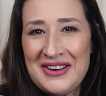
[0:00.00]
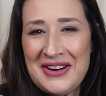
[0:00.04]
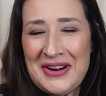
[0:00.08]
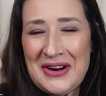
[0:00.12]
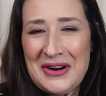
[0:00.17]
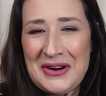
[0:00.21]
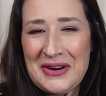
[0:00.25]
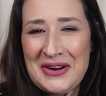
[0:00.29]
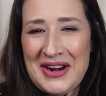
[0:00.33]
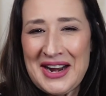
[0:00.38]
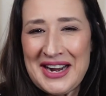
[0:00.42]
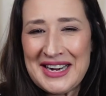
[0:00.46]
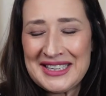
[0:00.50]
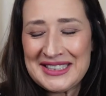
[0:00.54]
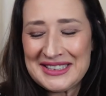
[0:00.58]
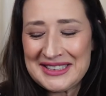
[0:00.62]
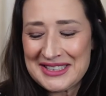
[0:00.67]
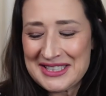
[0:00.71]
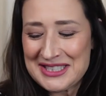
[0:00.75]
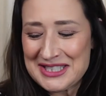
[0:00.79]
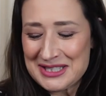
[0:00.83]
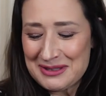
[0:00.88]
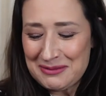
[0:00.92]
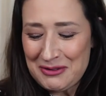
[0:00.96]
All right,
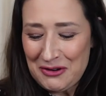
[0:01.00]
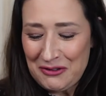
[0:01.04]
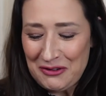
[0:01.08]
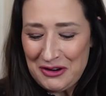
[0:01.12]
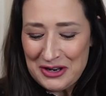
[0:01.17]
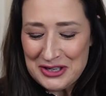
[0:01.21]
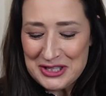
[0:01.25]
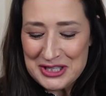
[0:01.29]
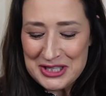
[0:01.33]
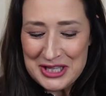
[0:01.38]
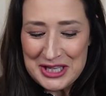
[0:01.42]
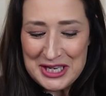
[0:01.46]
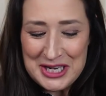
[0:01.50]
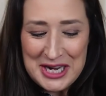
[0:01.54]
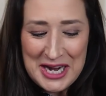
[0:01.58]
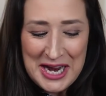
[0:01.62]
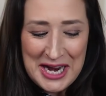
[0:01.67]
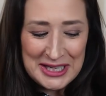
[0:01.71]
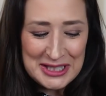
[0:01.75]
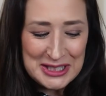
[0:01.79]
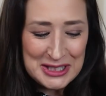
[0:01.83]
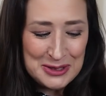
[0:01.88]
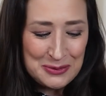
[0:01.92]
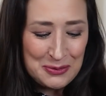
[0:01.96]
let's move on to the
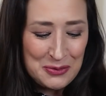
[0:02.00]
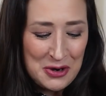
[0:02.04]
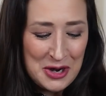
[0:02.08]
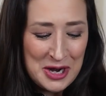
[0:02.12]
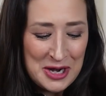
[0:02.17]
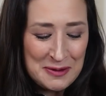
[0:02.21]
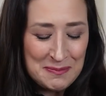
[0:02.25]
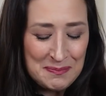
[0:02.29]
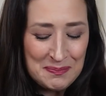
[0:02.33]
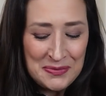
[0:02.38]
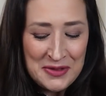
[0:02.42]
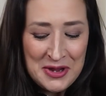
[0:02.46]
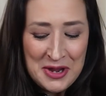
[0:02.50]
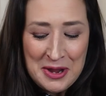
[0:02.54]
next one.